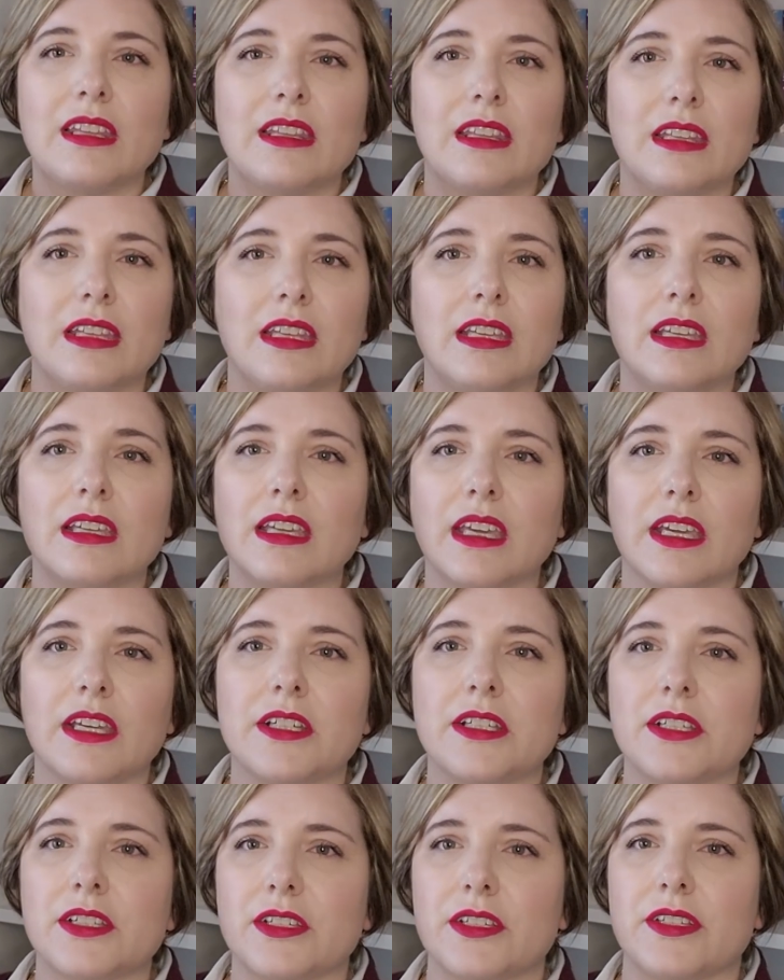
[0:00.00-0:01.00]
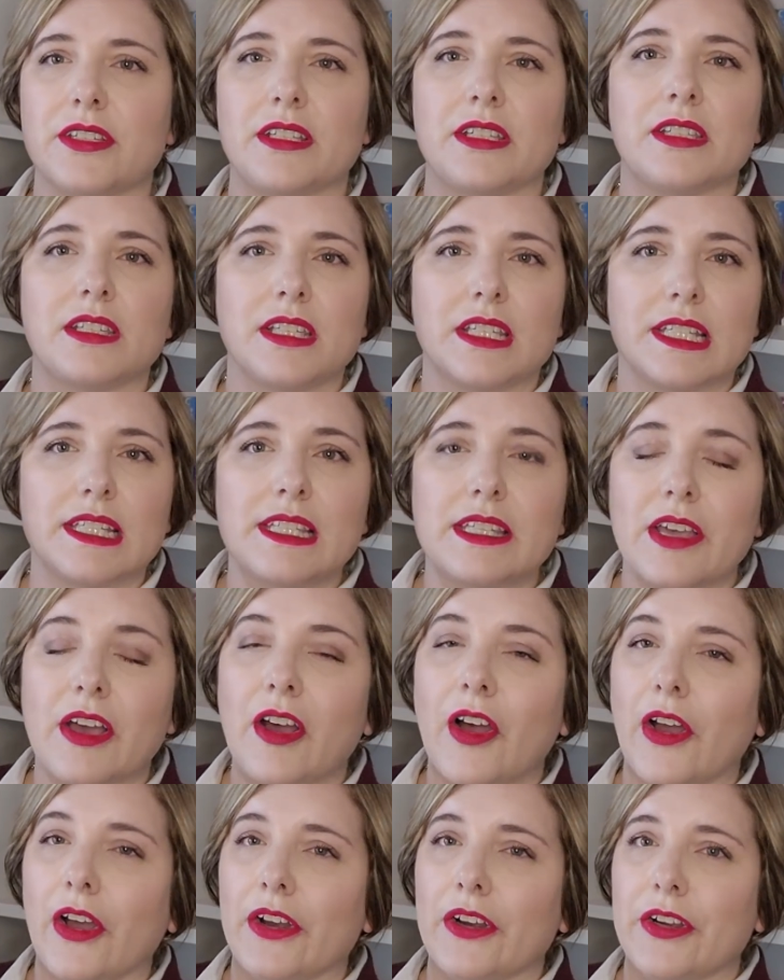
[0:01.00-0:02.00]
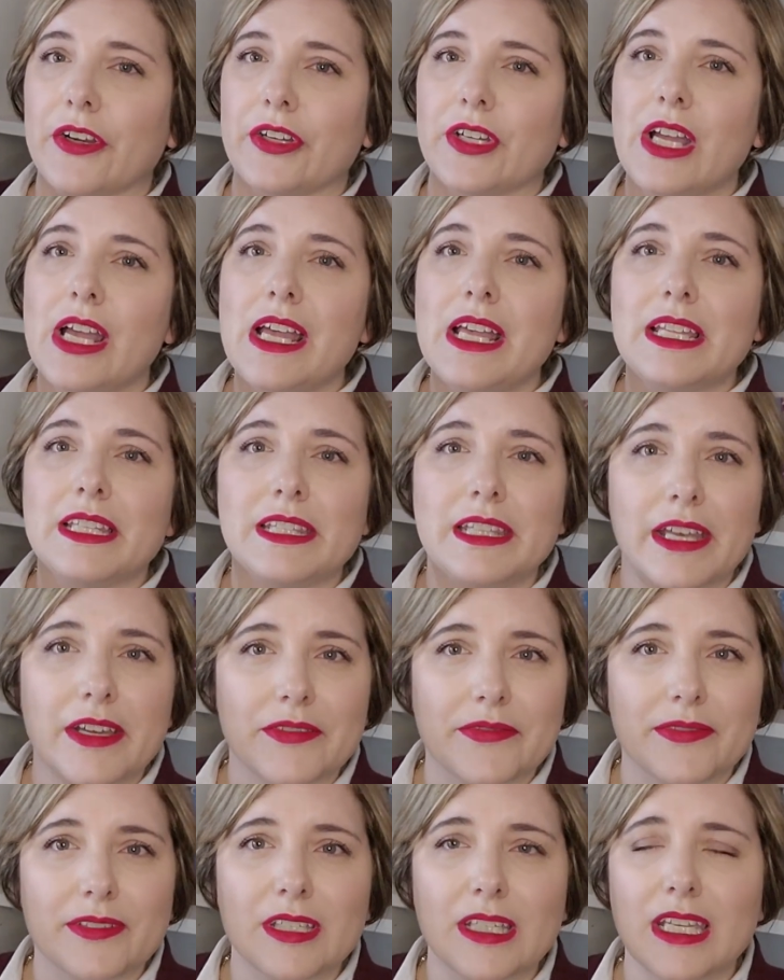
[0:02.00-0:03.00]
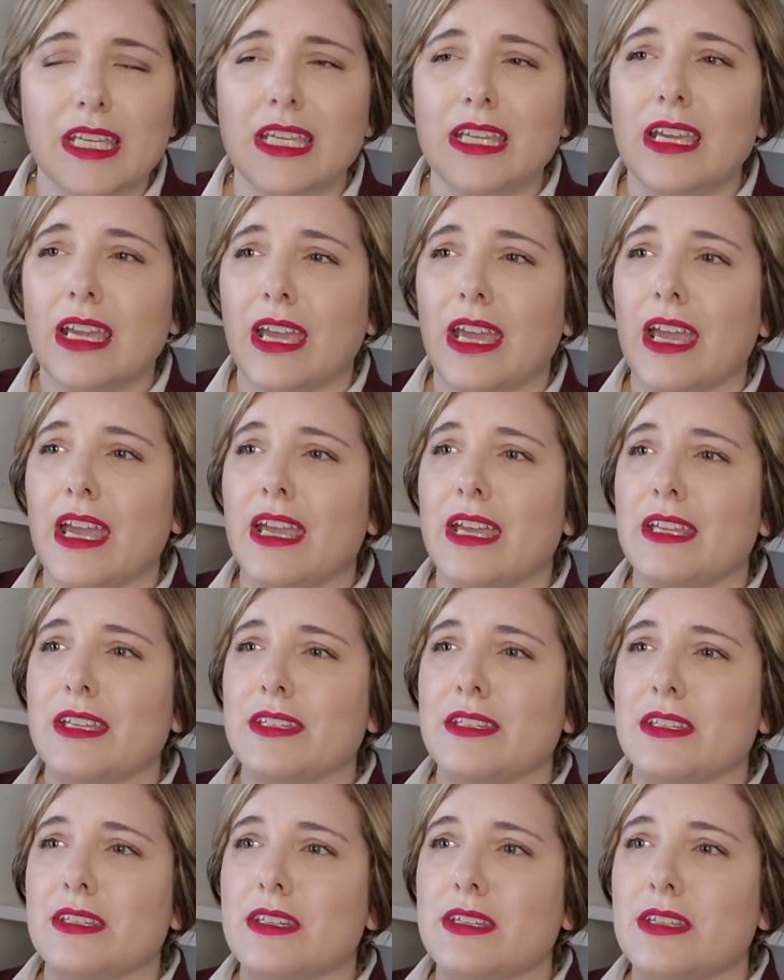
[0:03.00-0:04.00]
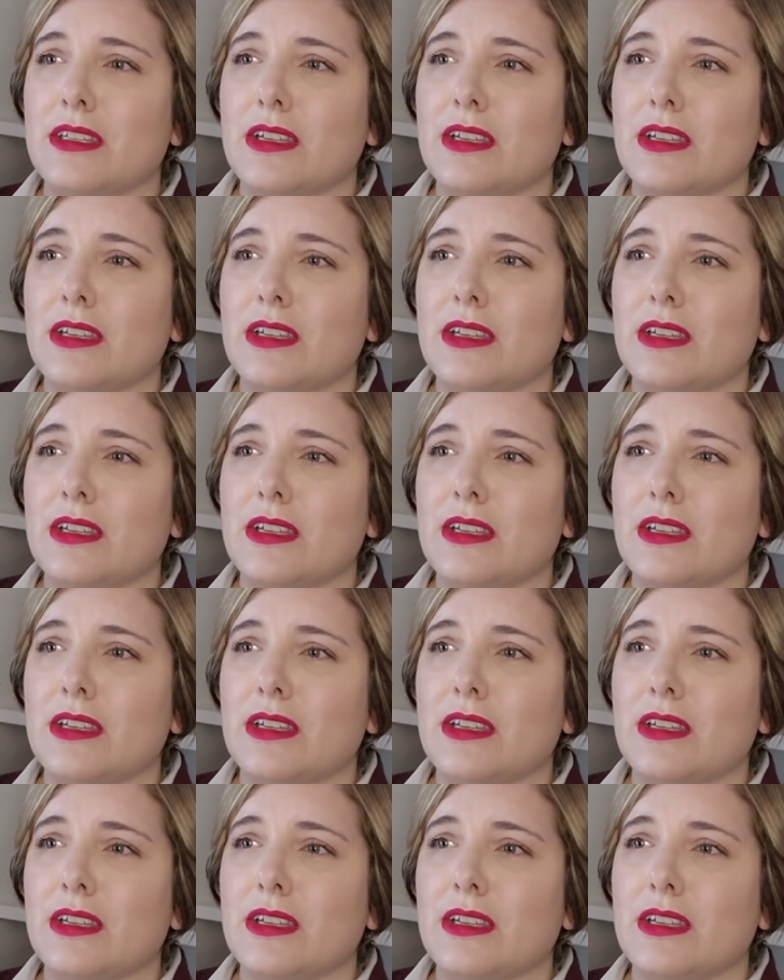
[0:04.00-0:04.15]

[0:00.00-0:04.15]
The characters in this are lovely and